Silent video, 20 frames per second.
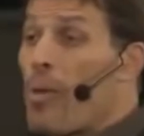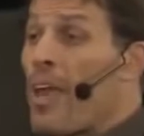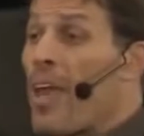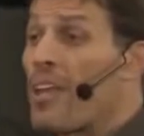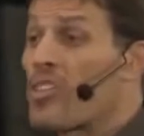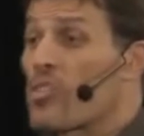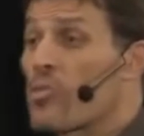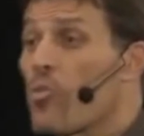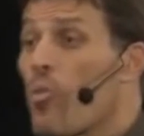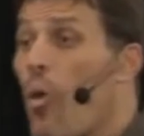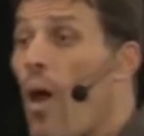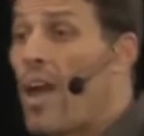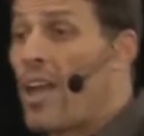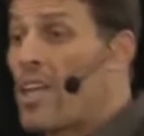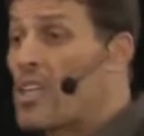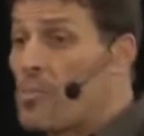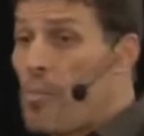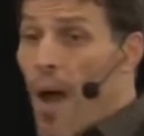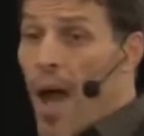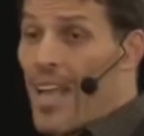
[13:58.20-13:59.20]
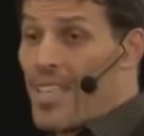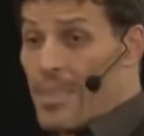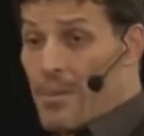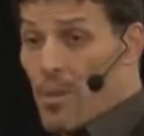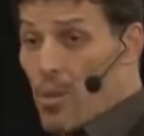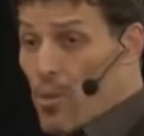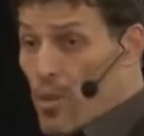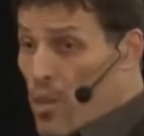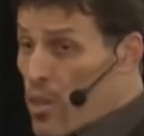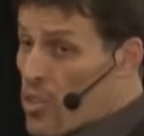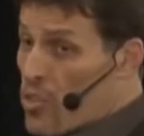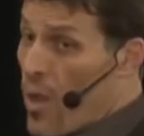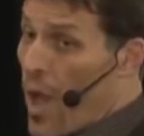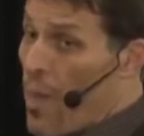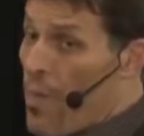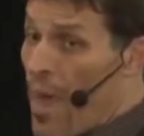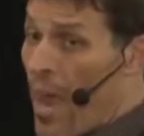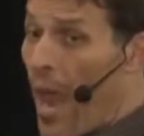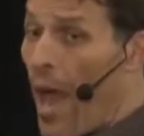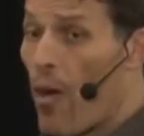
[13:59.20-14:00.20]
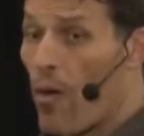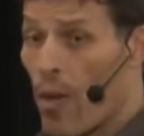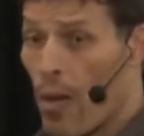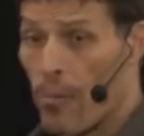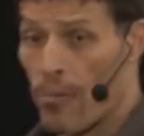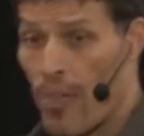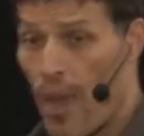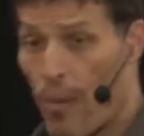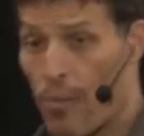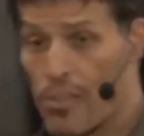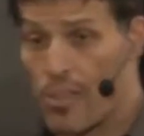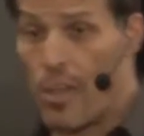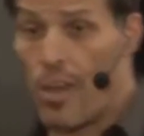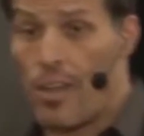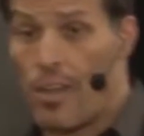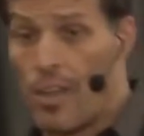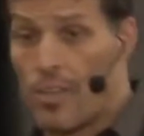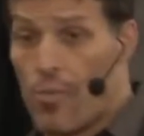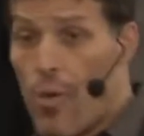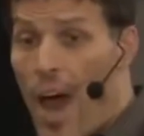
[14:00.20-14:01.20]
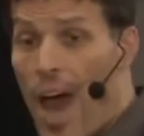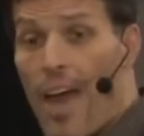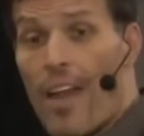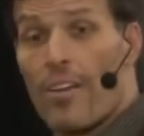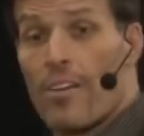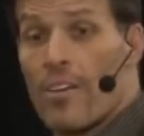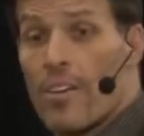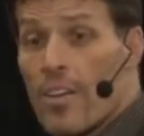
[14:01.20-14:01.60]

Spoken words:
be as possible when you describe that outcome, that result. As what?